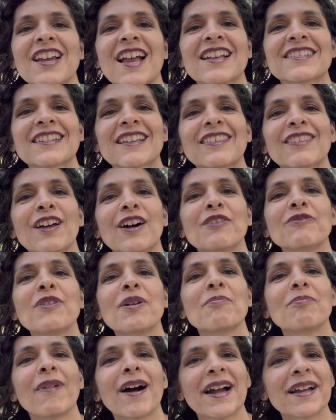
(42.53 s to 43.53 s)
as I love
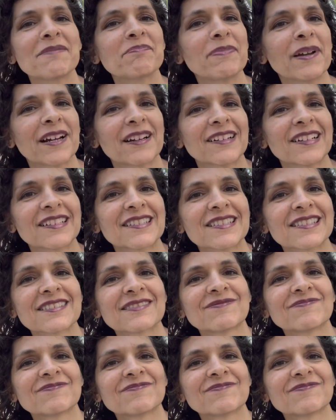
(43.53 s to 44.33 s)
my parrots.